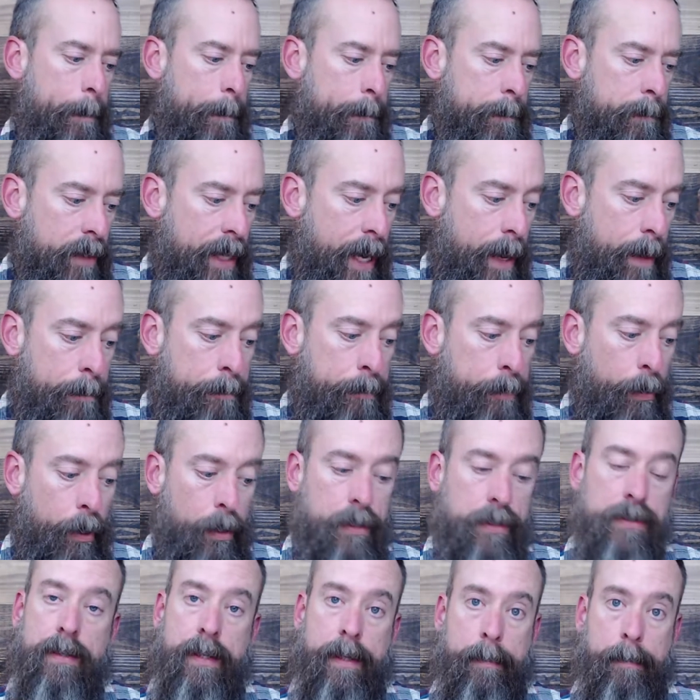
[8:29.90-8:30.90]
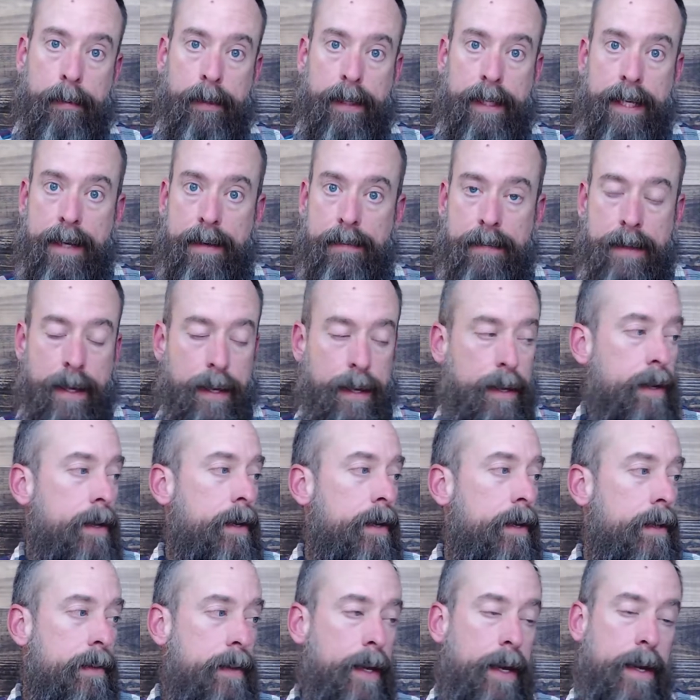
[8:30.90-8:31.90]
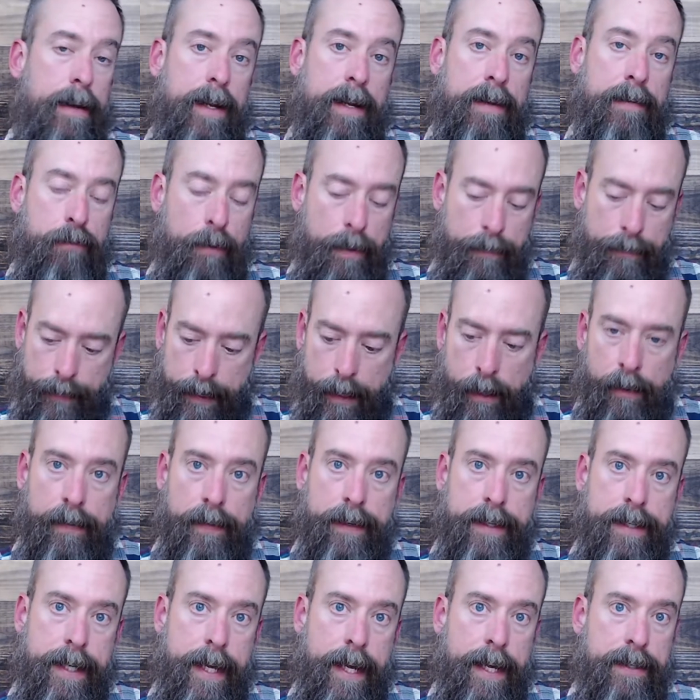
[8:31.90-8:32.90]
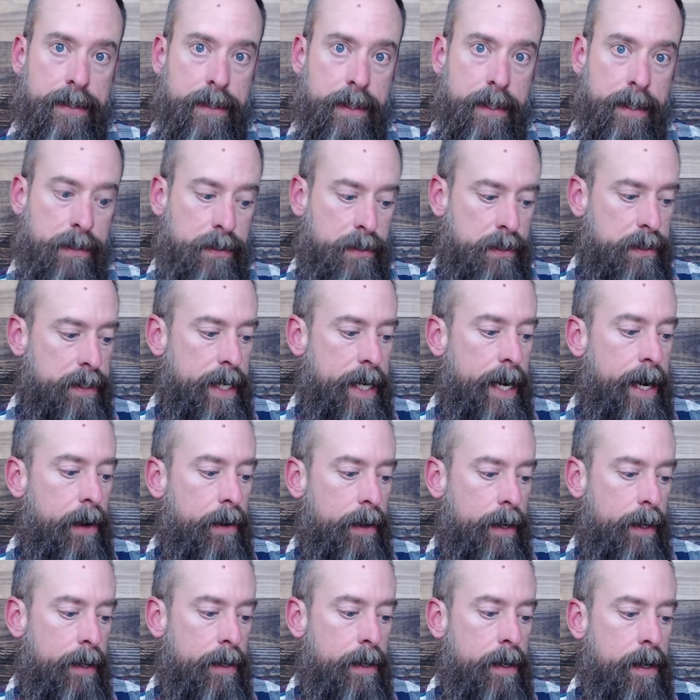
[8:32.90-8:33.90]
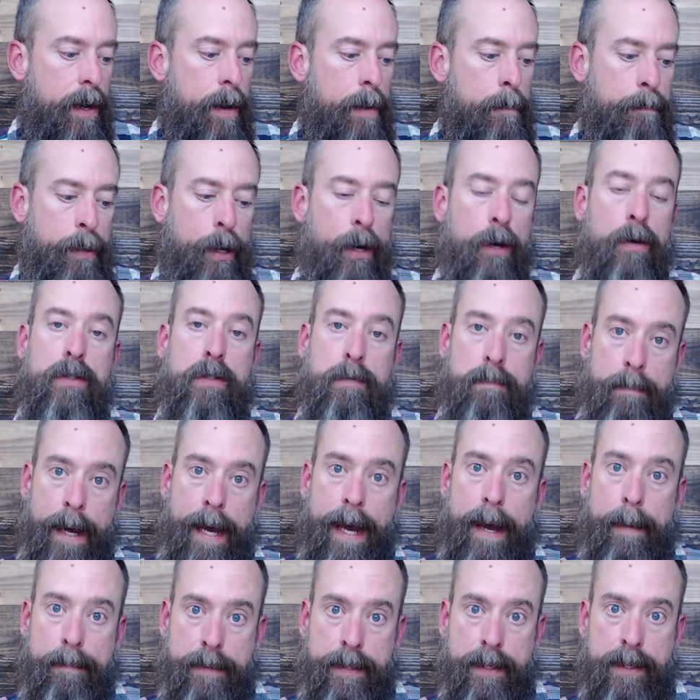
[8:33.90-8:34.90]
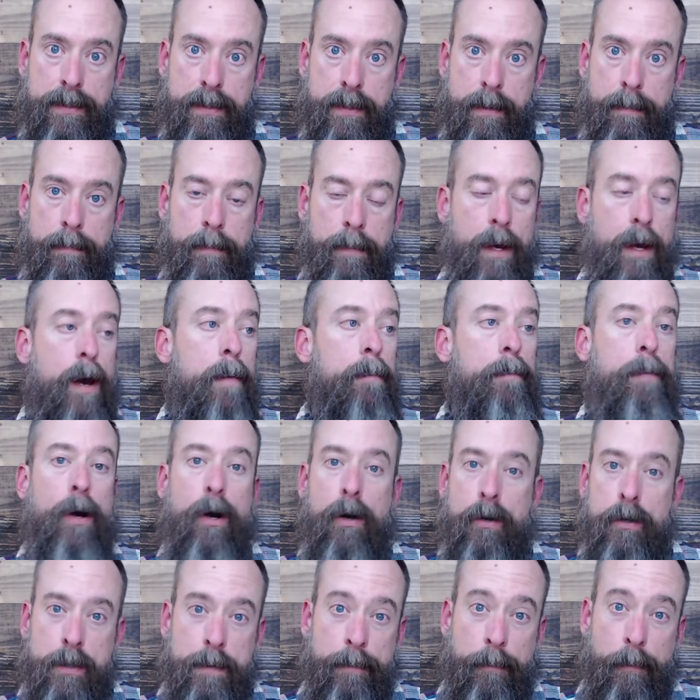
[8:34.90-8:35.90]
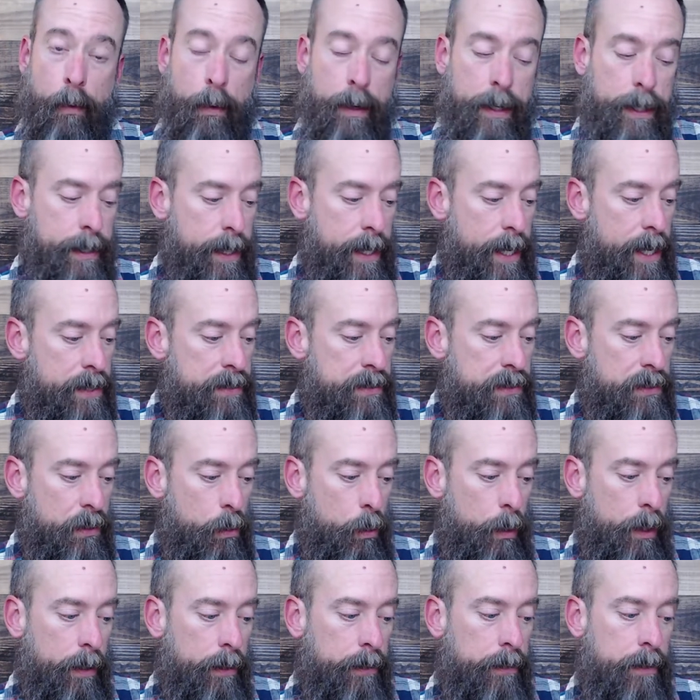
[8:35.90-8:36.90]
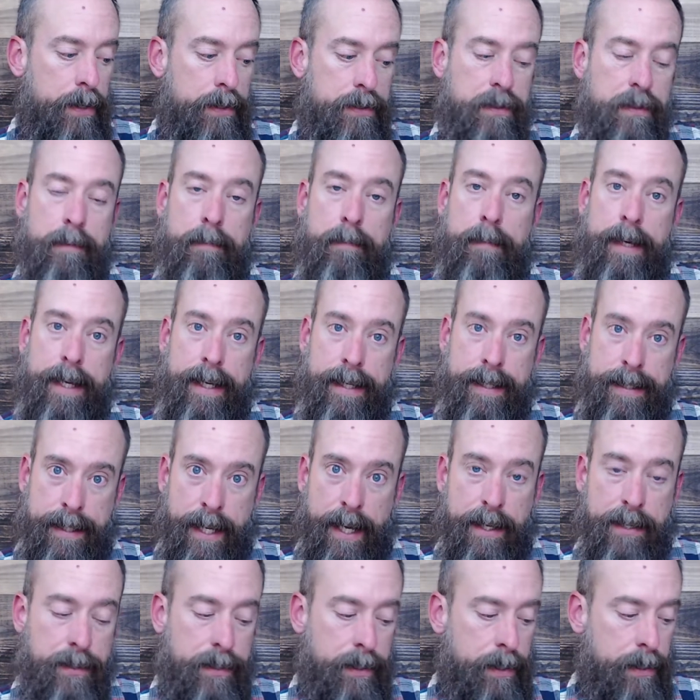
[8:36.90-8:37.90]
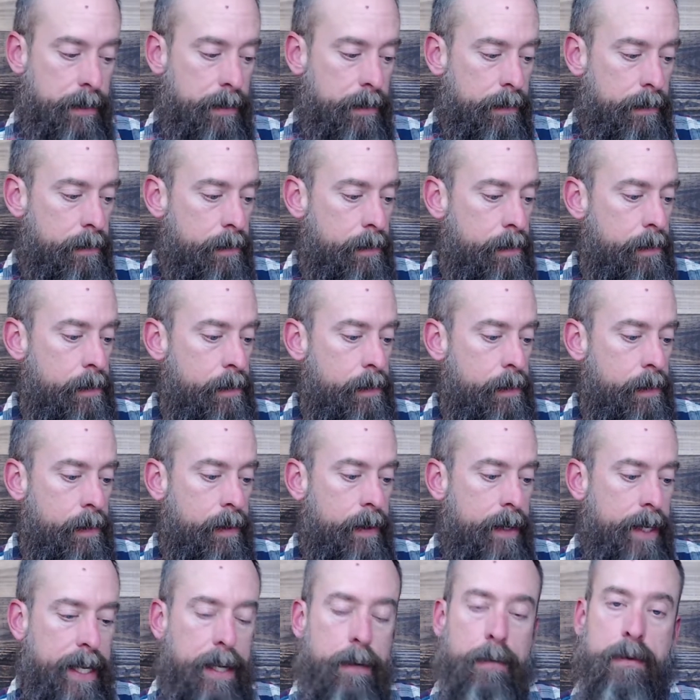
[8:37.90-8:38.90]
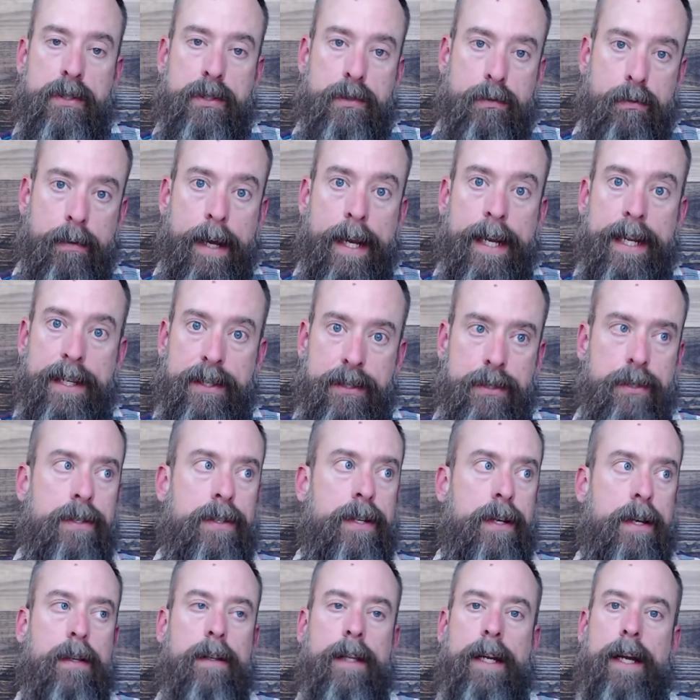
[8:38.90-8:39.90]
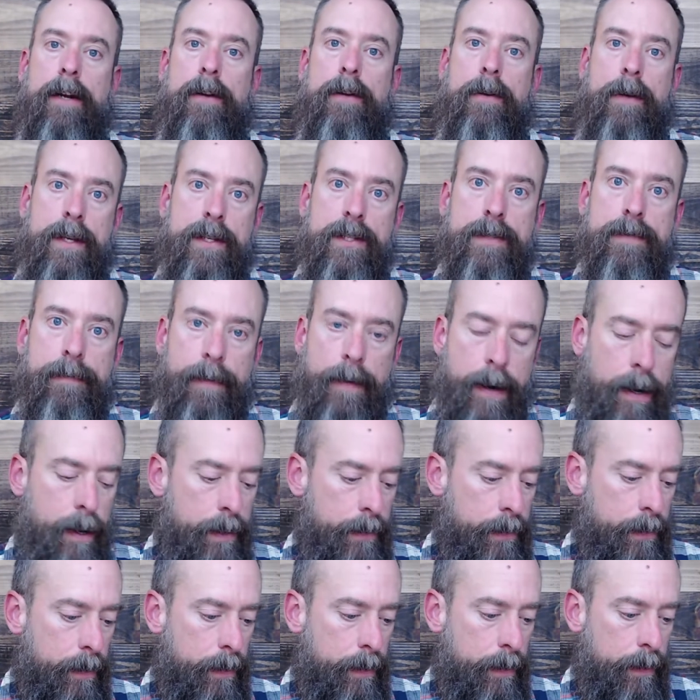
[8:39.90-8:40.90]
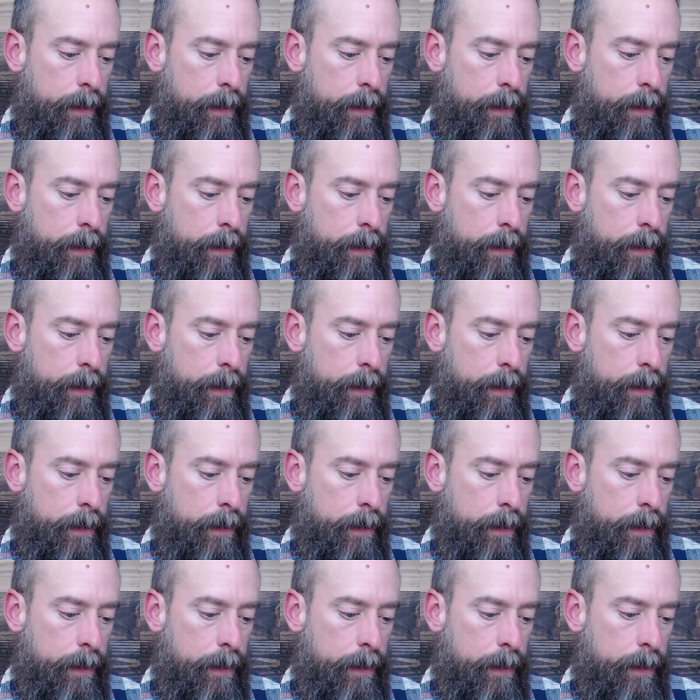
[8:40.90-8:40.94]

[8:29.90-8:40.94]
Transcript: I personally believe that if we follow the text in its entirety, post-baptism, post-40 days in the wilderness of being tested, he was ready to declare to his Father,